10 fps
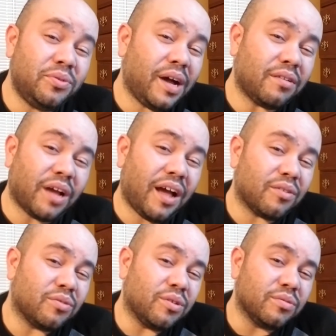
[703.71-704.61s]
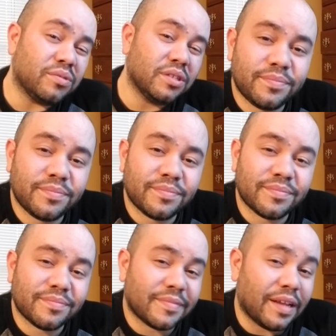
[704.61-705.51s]
I don't, I don't know.
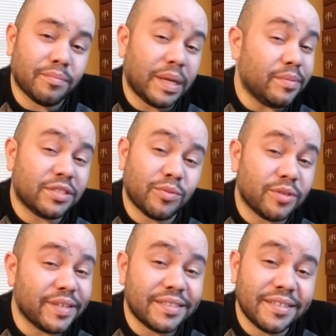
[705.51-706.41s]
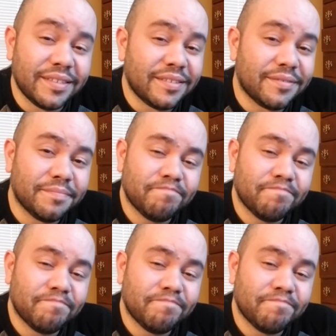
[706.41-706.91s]
Maybe someone already did it.